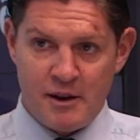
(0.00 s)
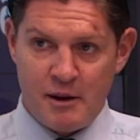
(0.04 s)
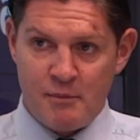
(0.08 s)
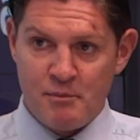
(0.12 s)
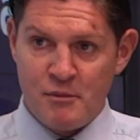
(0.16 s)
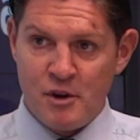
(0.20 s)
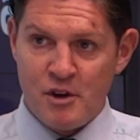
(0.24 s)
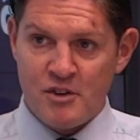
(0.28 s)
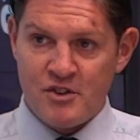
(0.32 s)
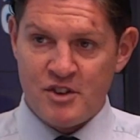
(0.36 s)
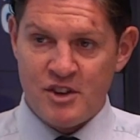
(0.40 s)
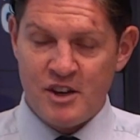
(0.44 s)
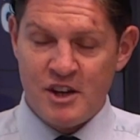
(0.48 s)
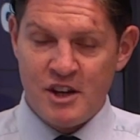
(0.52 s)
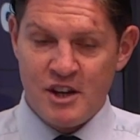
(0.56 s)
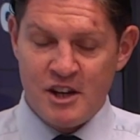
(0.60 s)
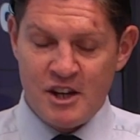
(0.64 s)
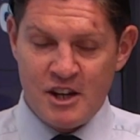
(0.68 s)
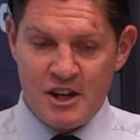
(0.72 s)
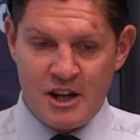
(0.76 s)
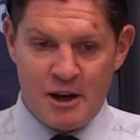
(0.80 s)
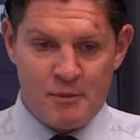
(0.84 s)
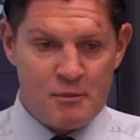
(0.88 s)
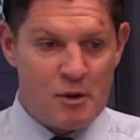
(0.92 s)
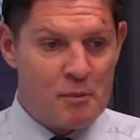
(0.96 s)
I'm
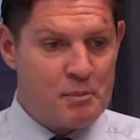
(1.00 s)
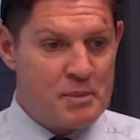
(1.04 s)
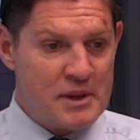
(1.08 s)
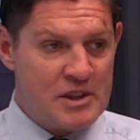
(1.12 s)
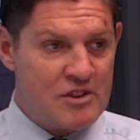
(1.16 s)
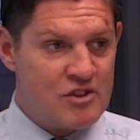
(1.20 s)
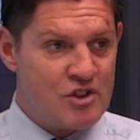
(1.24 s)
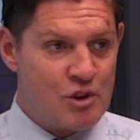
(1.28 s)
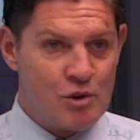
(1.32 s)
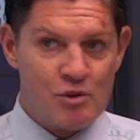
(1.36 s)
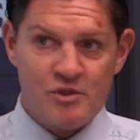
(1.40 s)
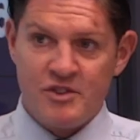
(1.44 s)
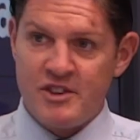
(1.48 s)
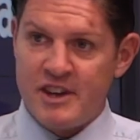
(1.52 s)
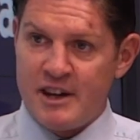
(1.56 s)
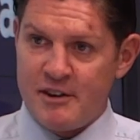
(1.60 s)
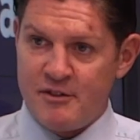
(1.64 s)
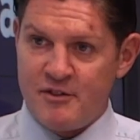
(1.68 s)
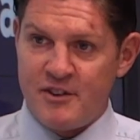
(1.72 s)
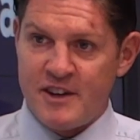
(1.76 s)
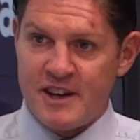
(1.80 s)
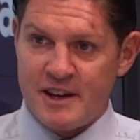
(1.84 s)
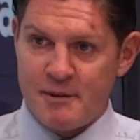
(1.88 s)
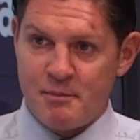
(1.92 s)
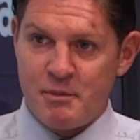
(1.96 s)
not being tone
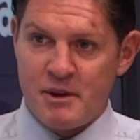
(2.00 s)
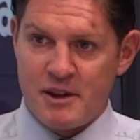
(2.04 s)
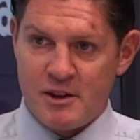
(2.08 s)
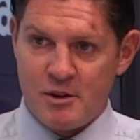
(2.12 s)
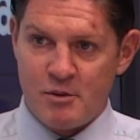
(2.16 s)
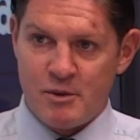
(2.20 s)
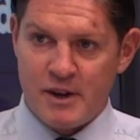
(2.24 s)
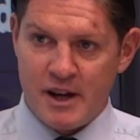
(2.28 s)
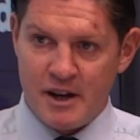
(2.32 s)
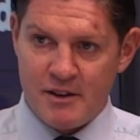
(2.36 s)
deaf here, by the way.